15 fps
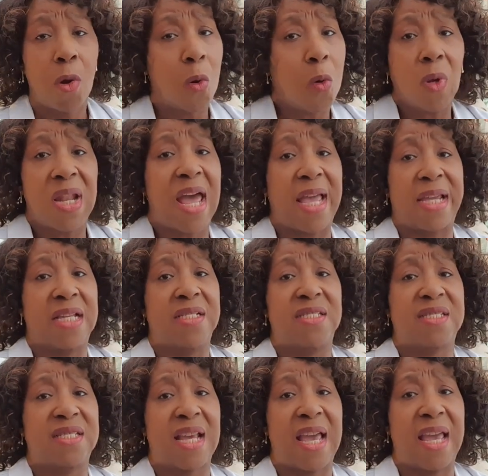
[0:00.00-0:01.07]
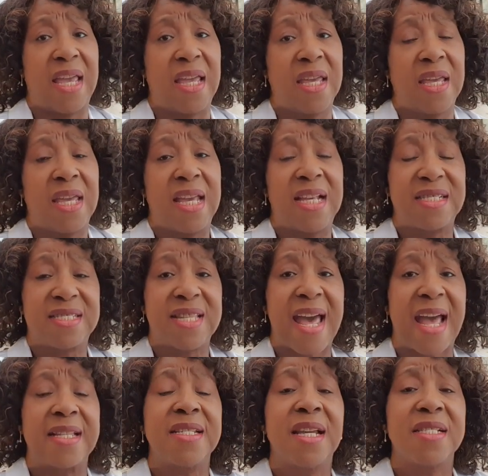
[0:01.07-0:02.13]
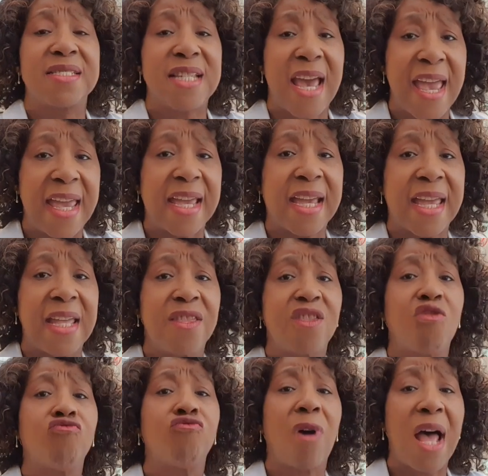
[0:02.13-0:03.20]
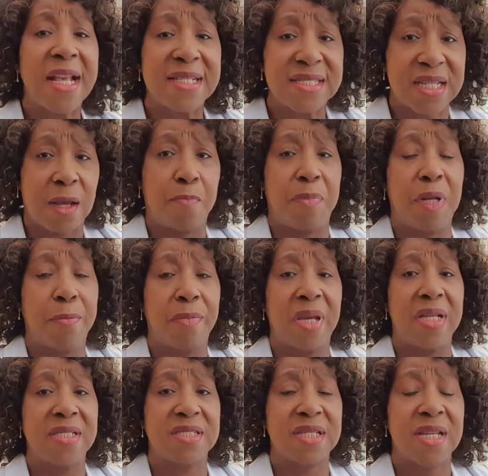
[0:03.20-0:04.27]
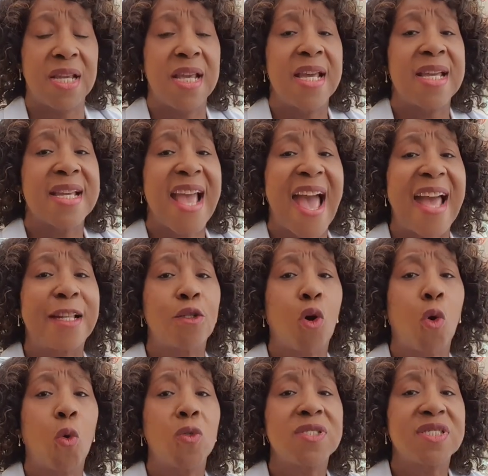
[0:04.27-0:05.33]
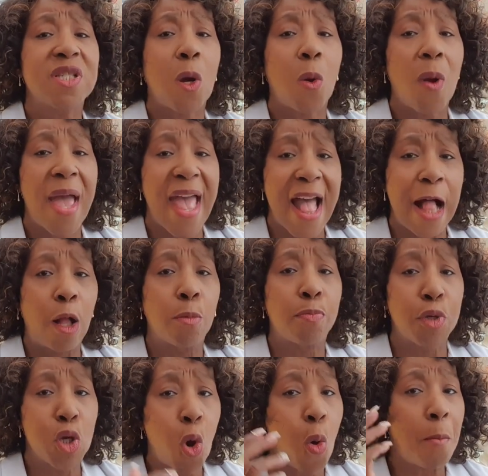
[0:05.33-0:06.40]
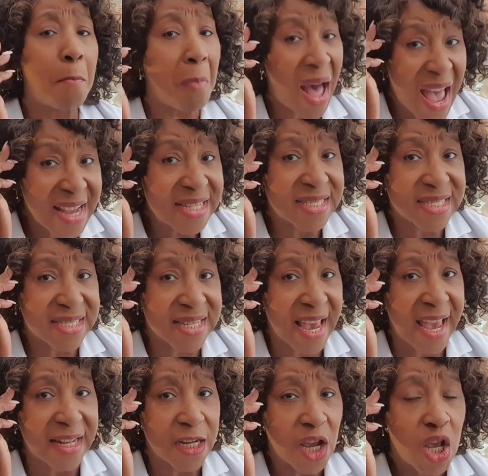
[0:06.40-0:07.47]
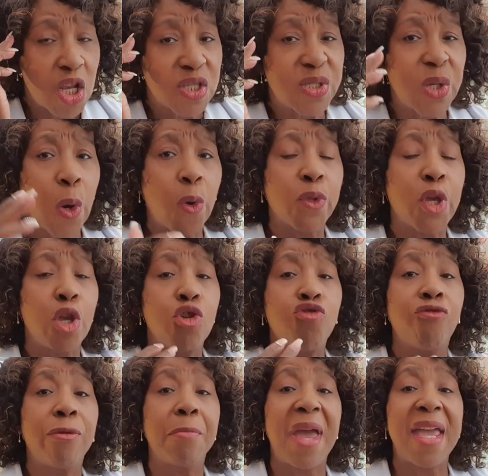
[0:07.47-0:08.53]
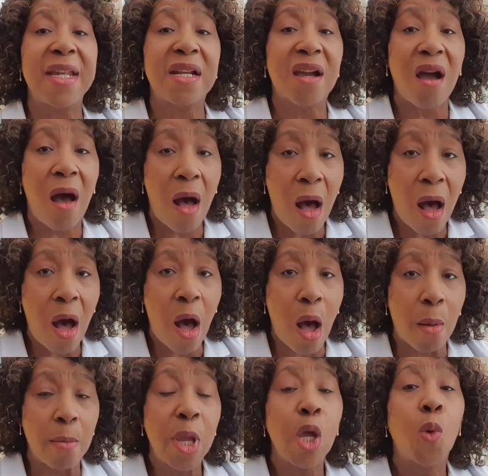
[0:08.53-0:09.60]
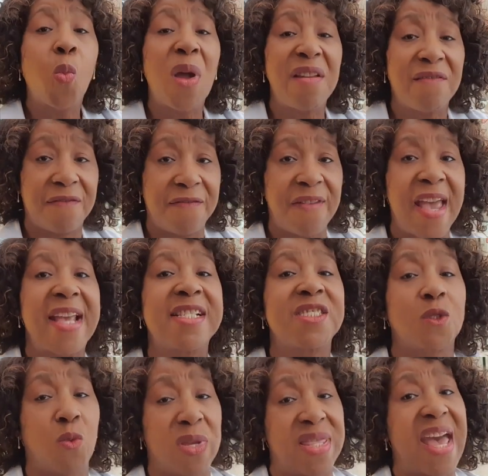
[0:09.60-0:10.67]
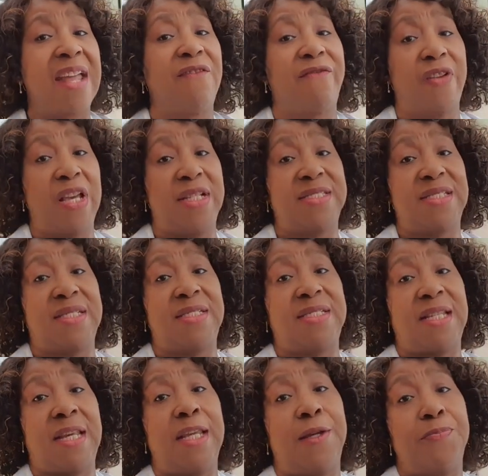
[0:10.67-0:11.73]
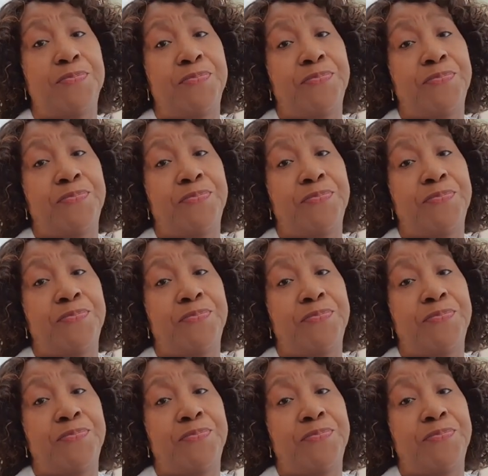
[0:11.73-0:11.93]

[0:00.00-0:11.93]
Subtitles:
All I can say is that taking the right supplement can also help your mindset so that you remain calm when faced with adversity.